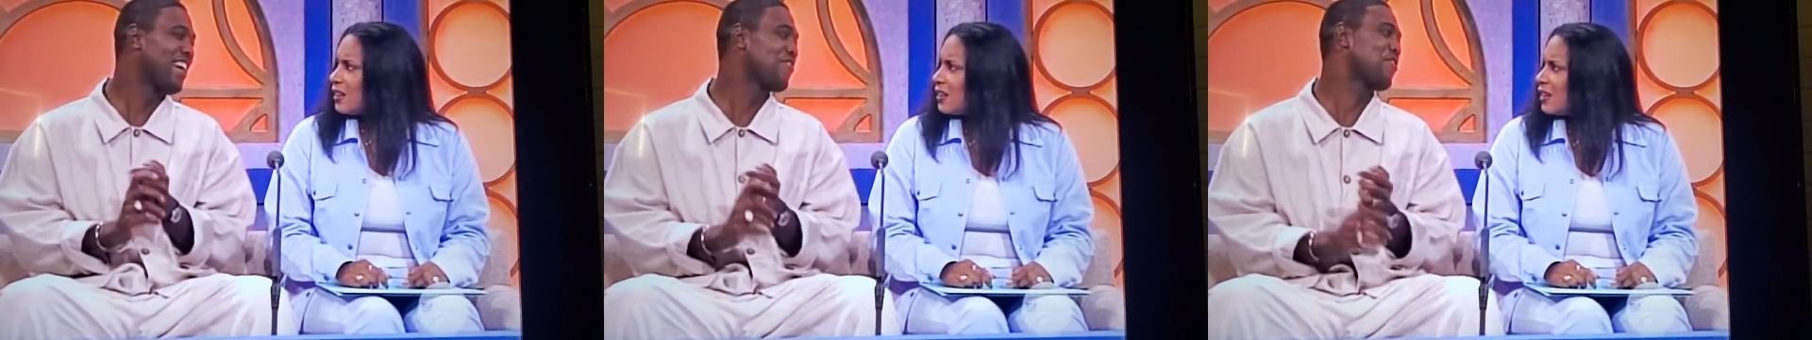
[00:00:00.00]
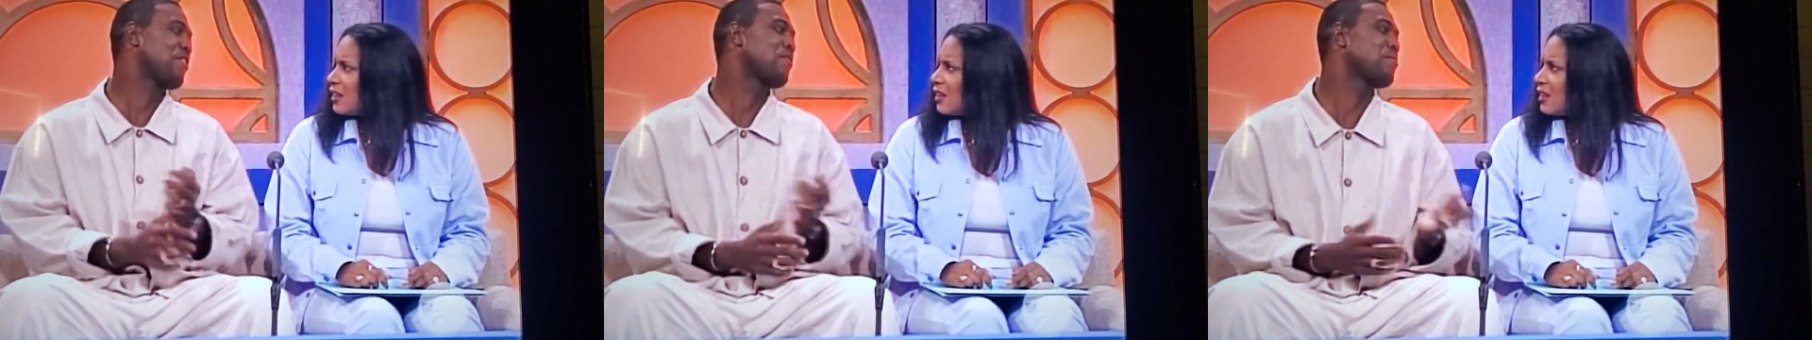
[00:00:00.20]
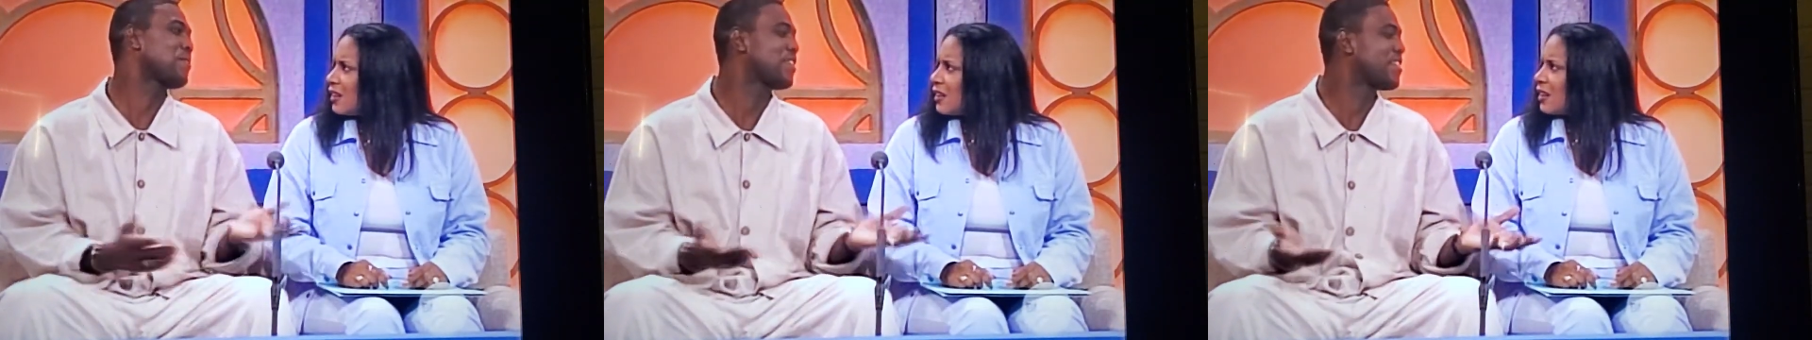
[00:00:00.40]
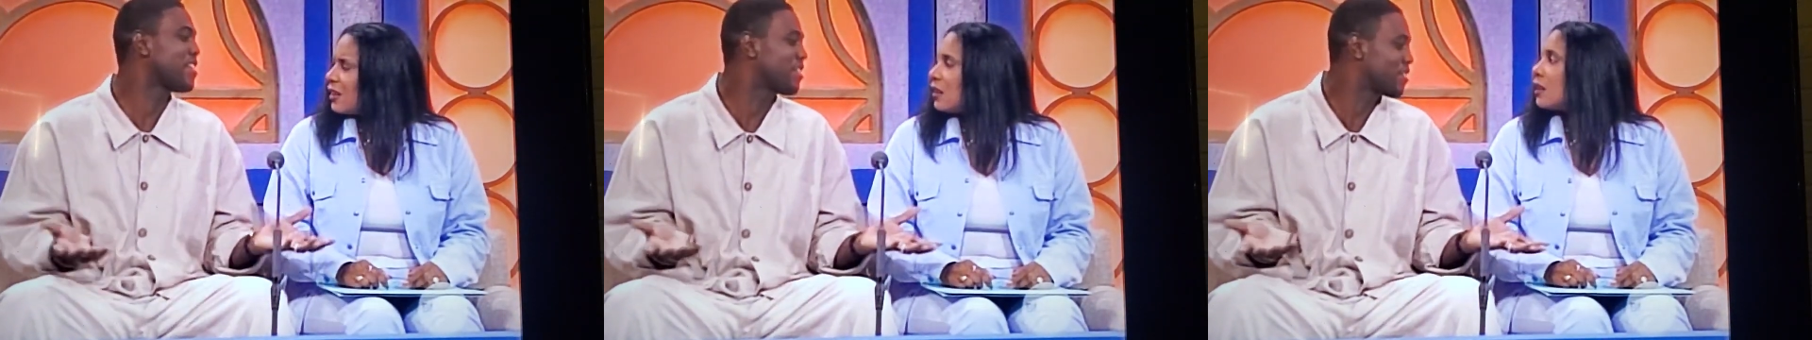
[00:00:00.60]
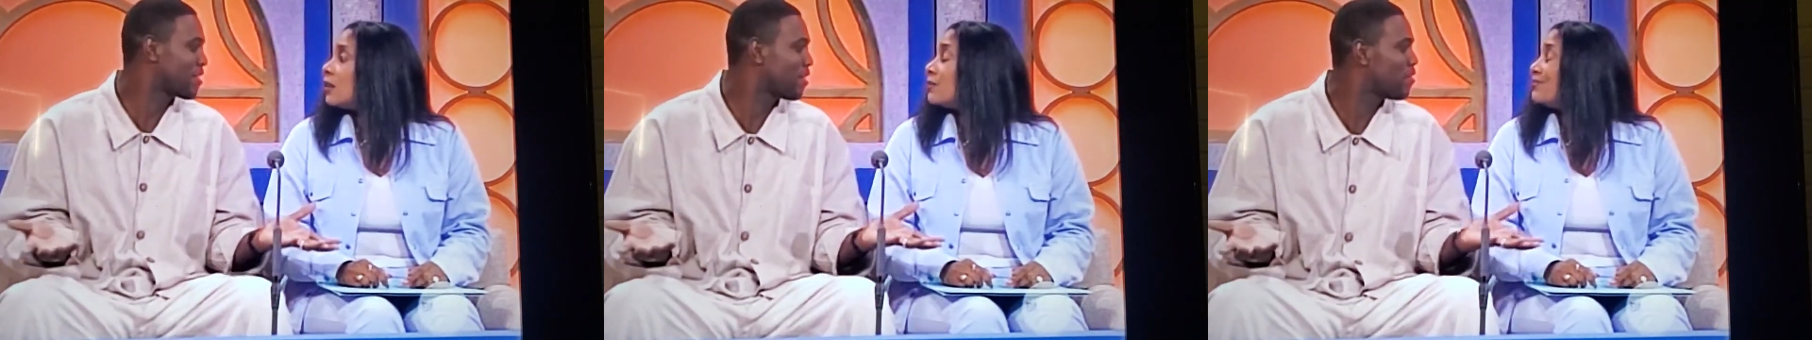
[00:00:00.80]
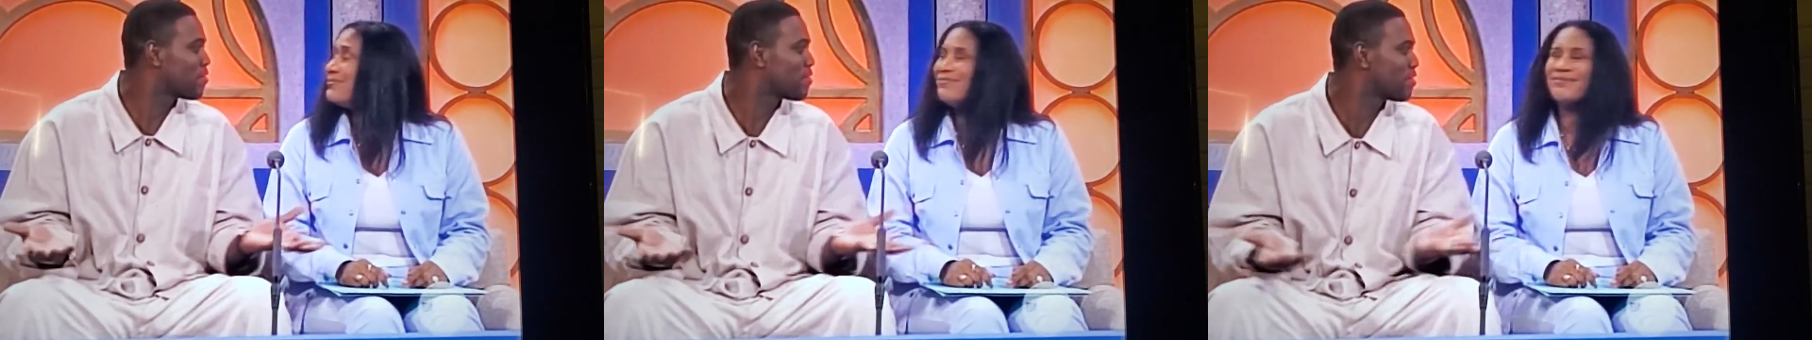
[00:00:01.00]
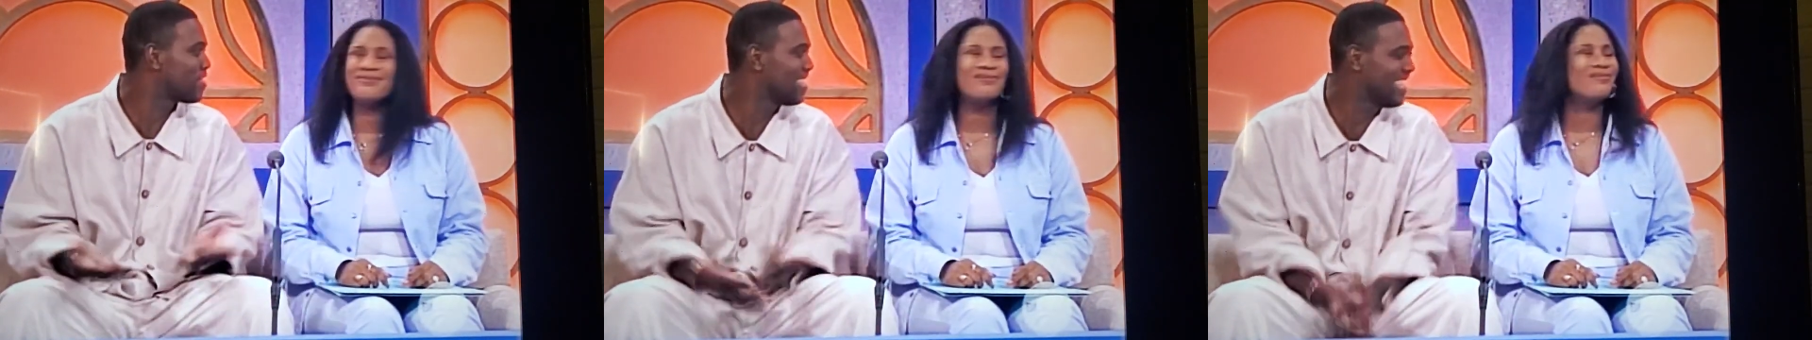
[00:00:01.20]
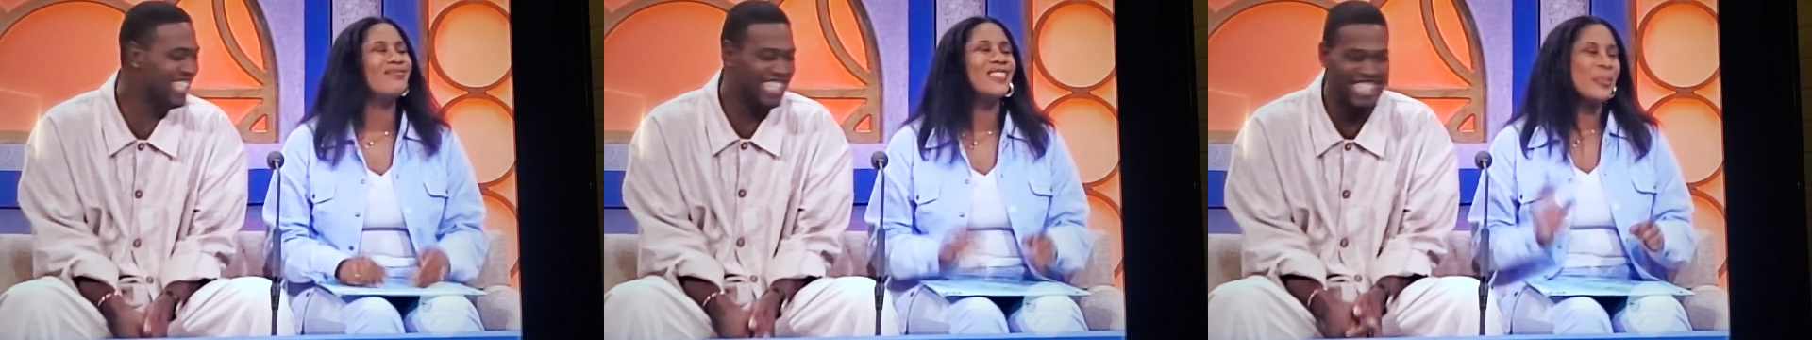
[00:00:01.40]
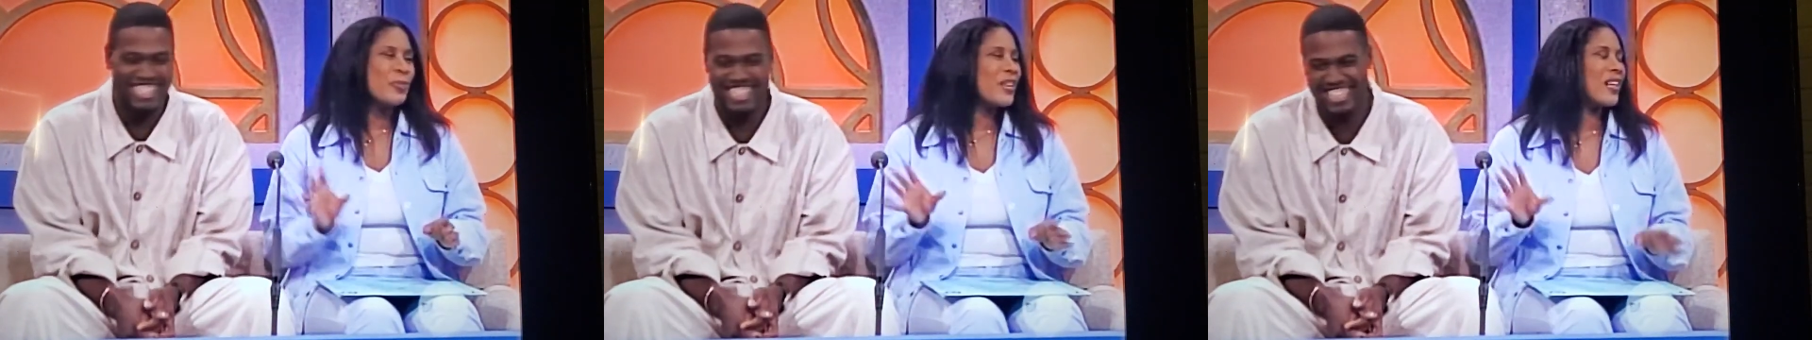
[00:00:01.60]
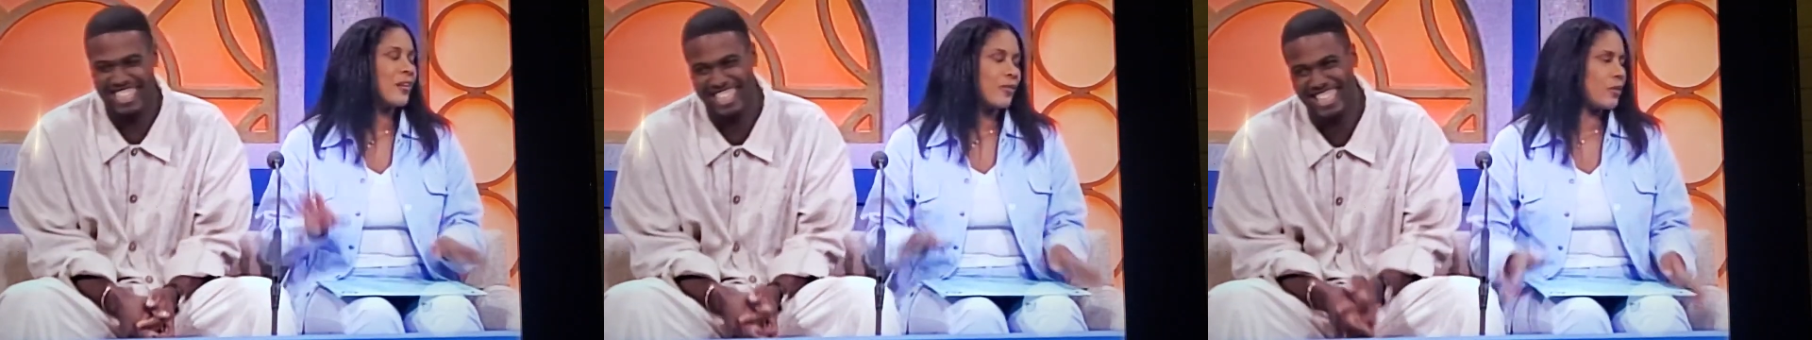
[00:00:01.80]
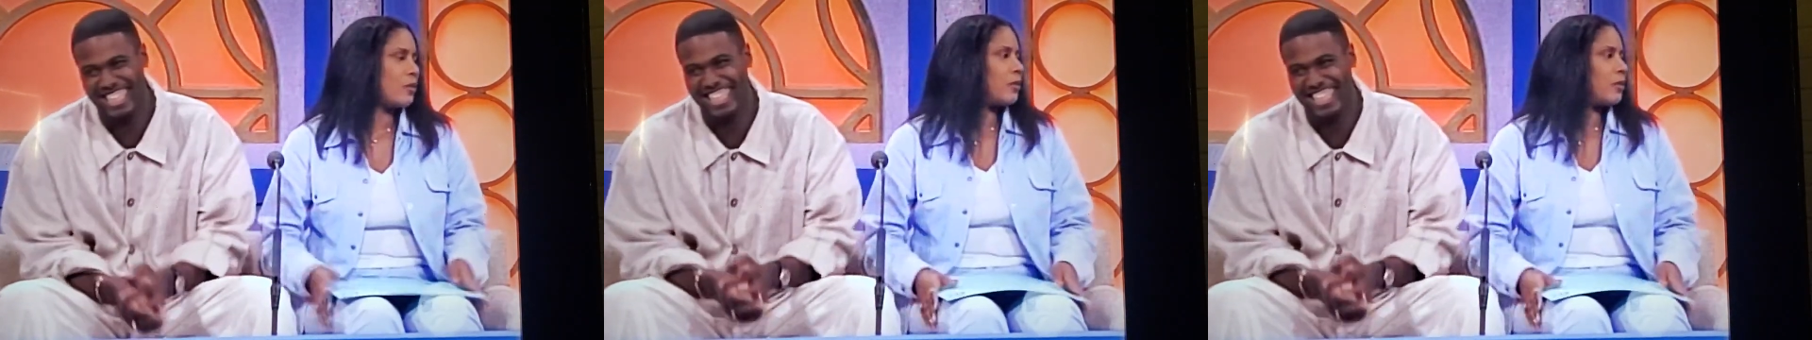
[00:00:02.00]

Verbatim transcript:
Speaker 1: think it would be hey,